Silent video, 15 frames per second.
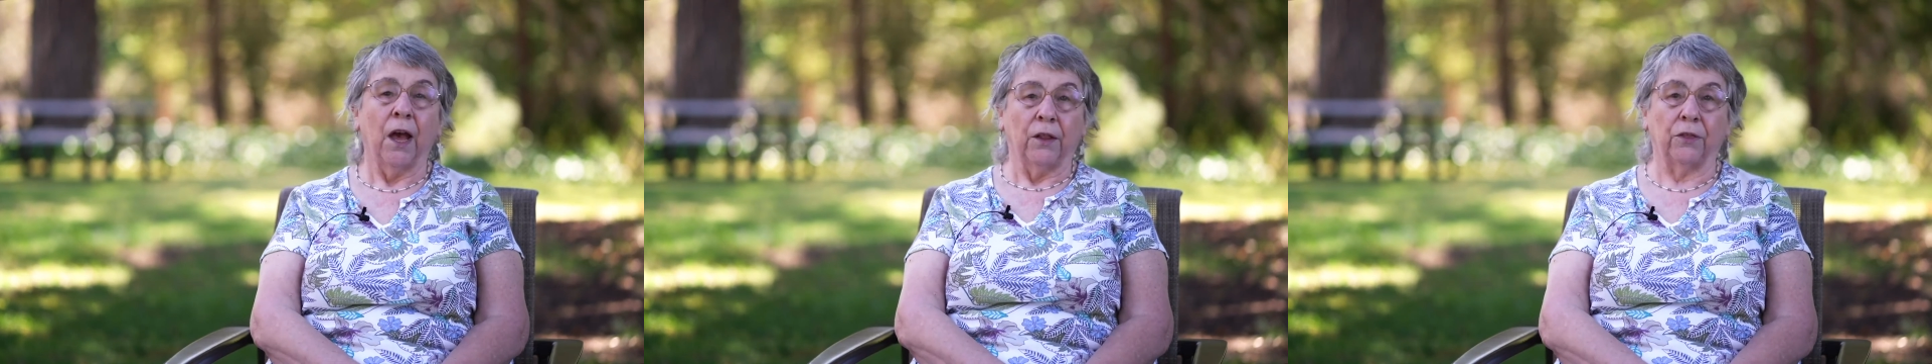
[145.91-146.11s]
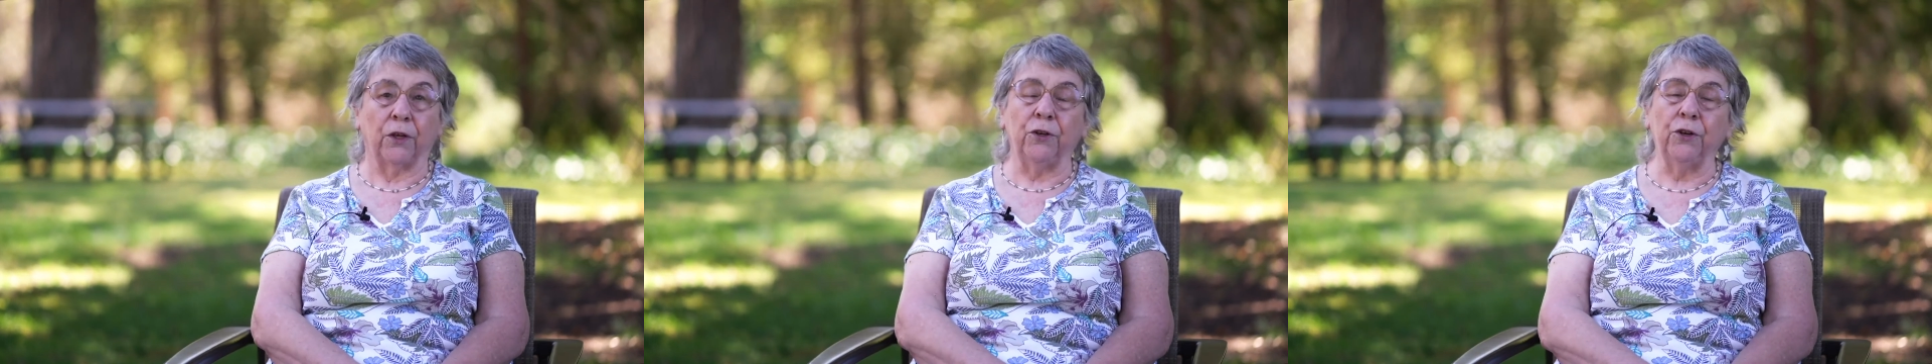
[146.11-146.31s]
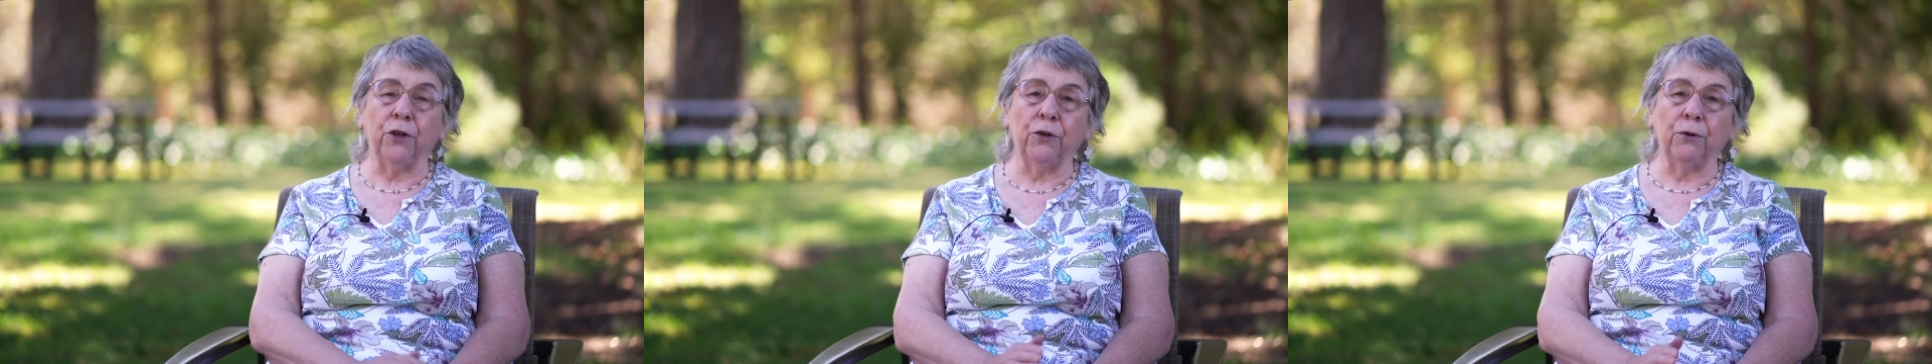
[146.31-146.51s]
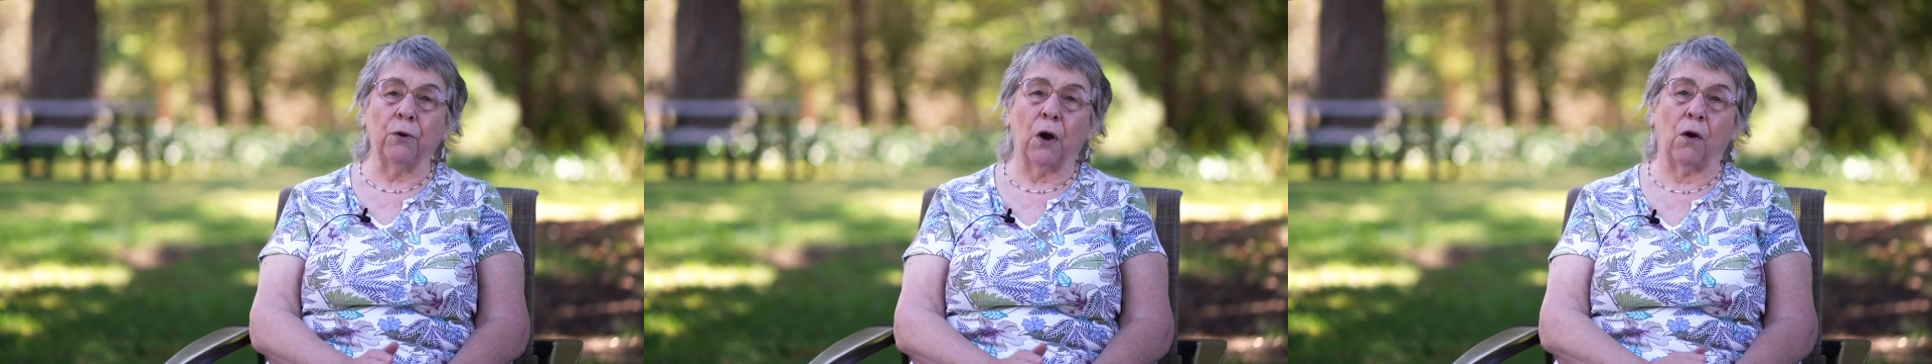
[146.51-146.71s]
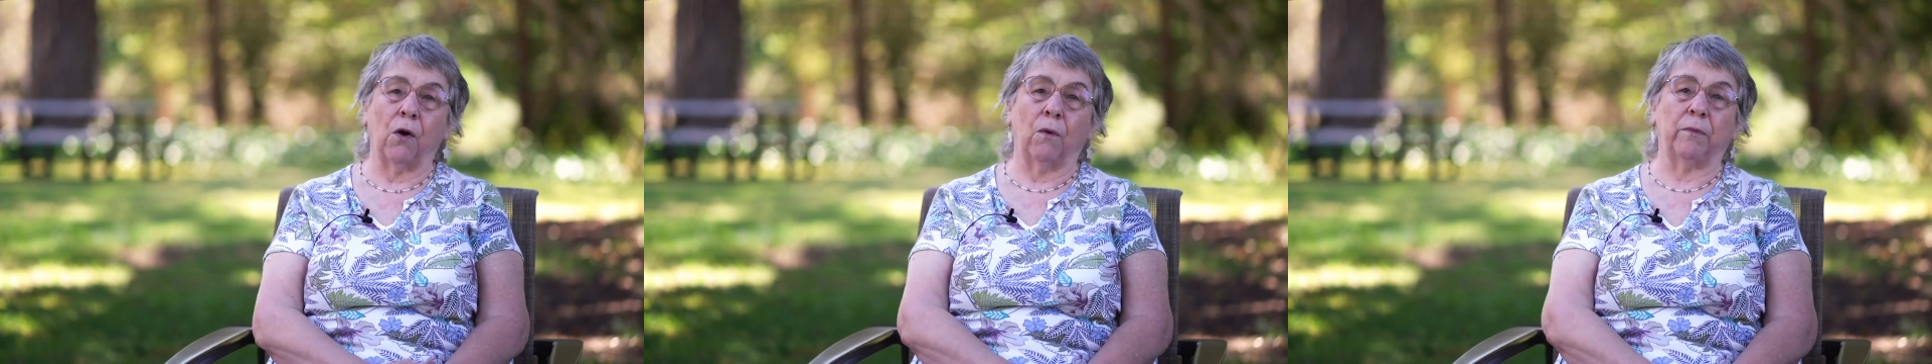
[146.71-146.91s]
the new
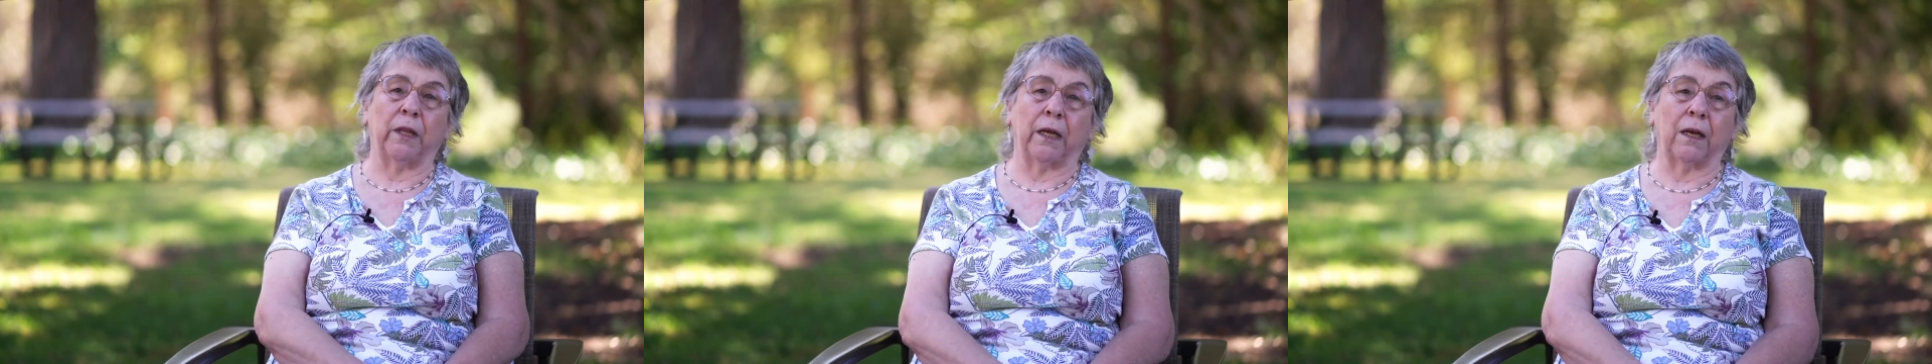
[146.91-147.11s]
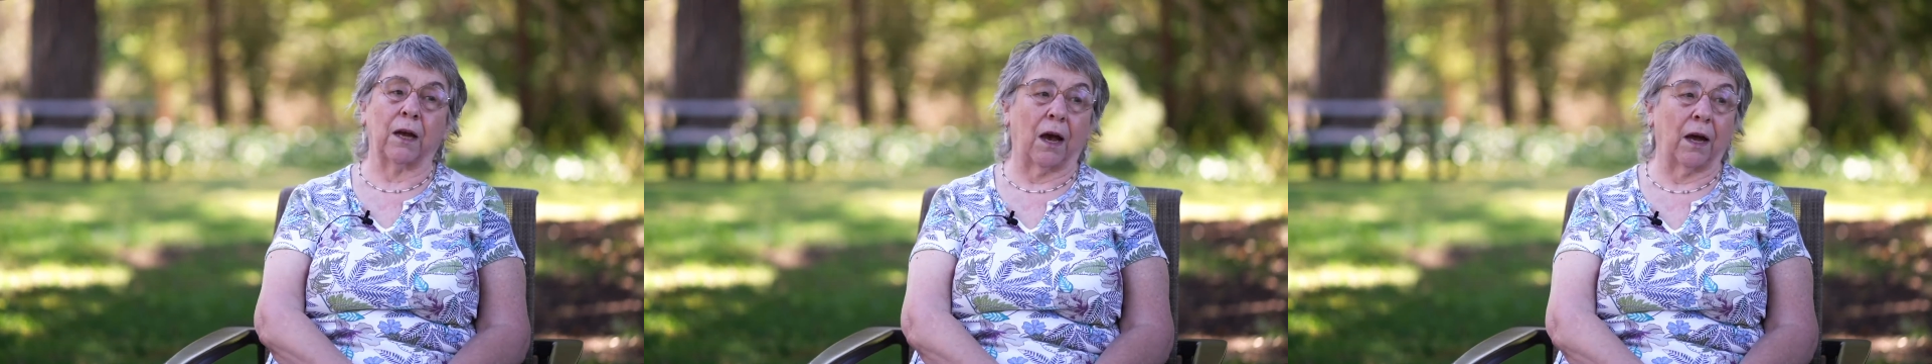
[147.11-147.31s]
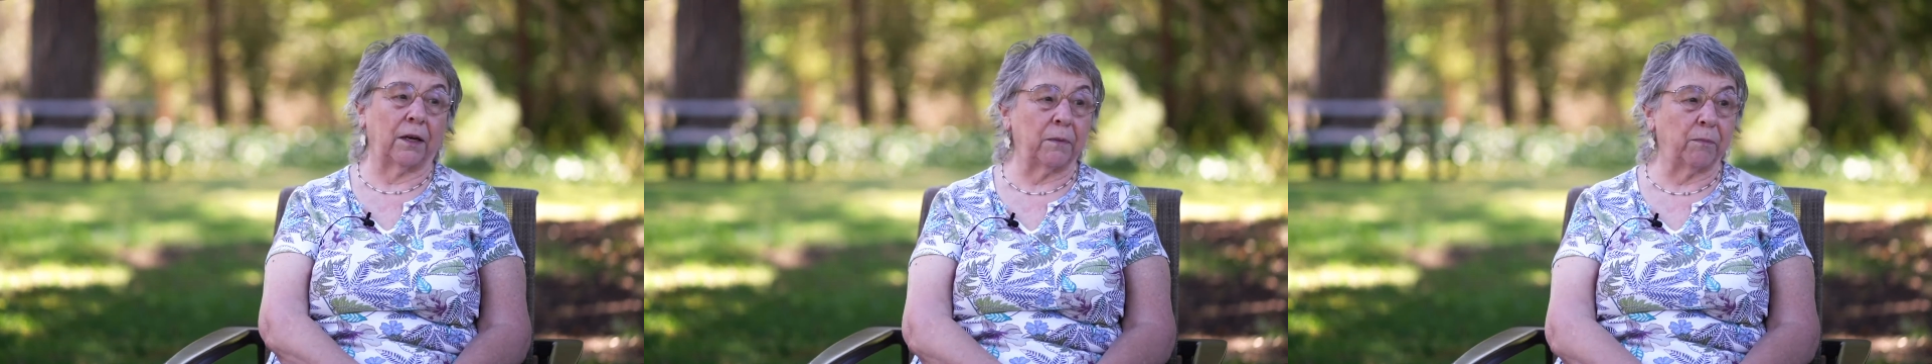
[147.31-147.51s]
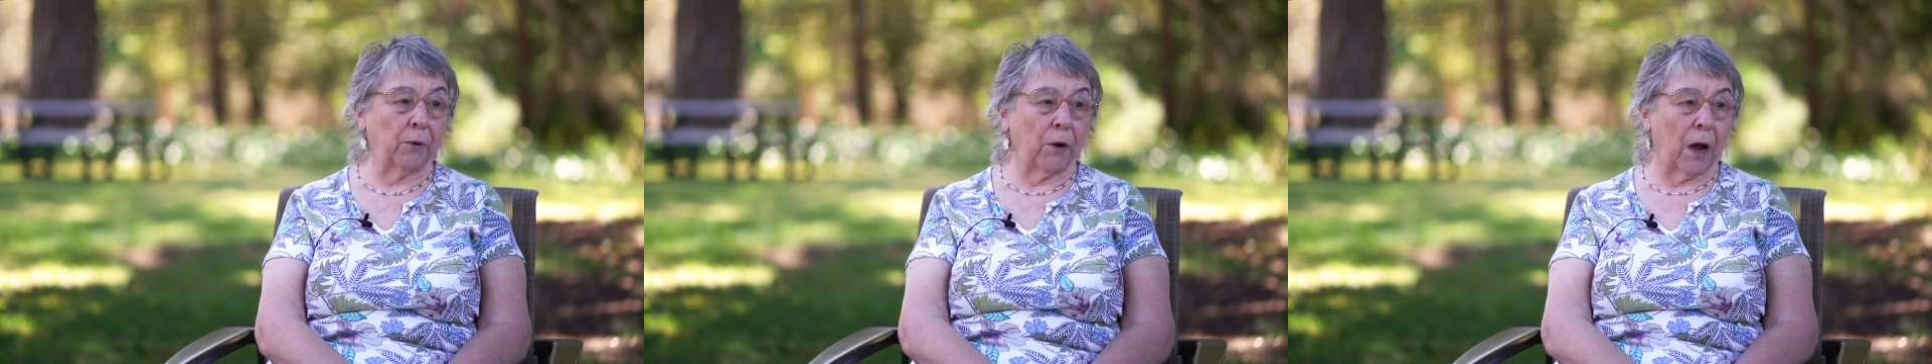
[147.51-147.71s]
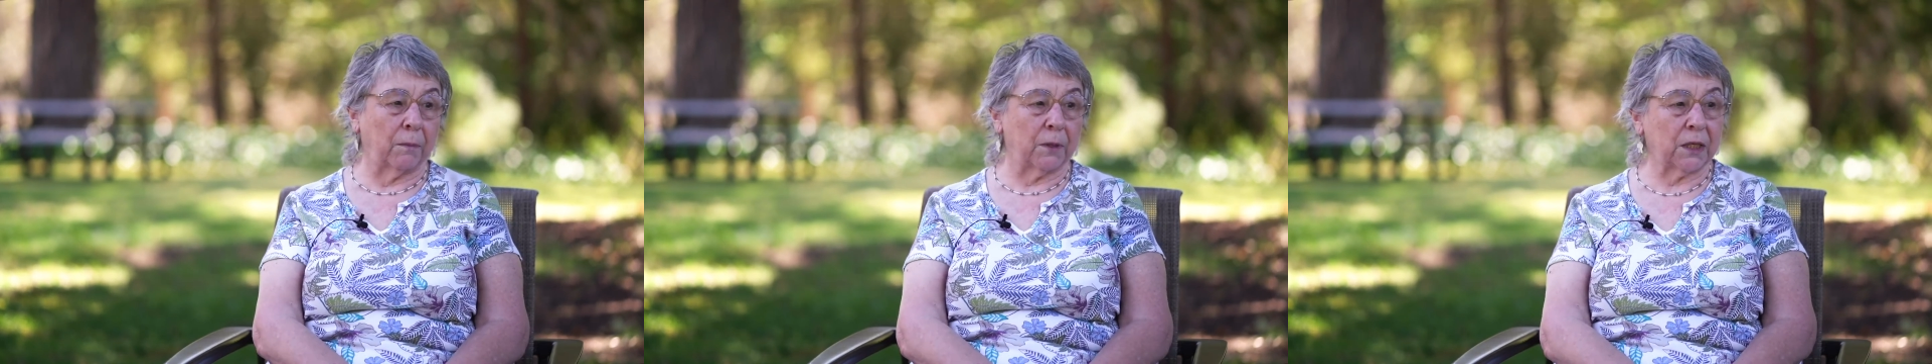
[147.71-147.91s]
home that God had
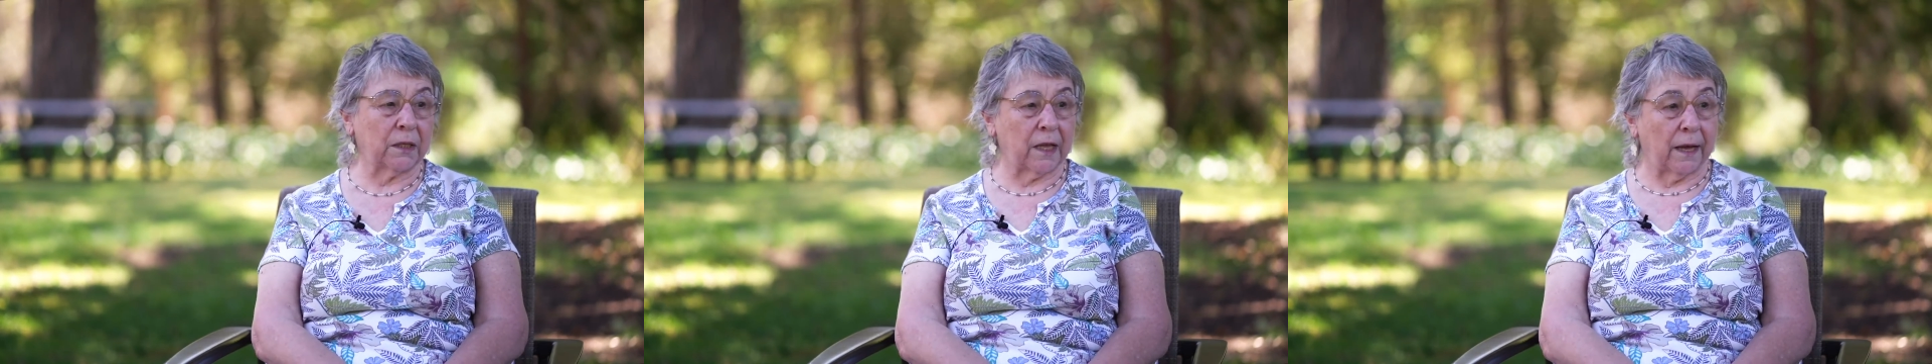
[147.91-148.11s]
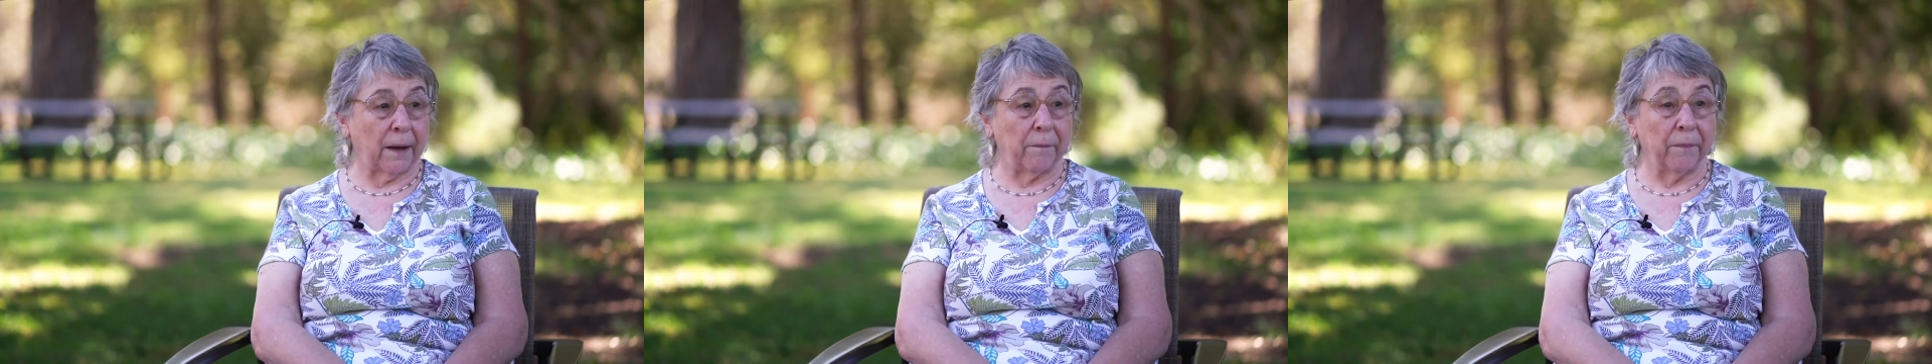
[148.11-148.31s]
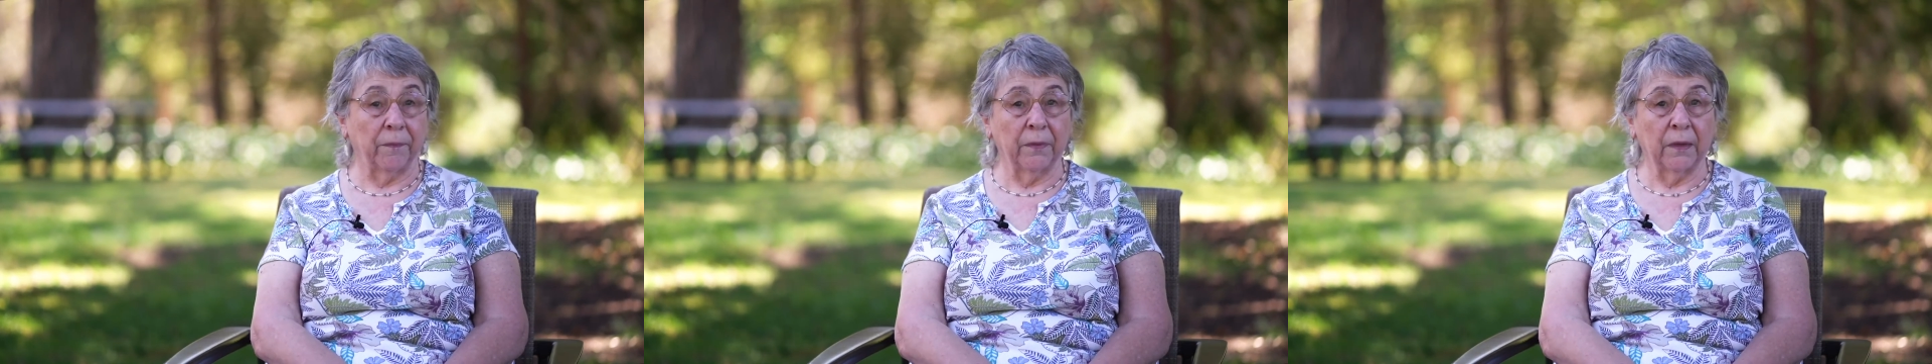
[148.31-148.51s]
promised them.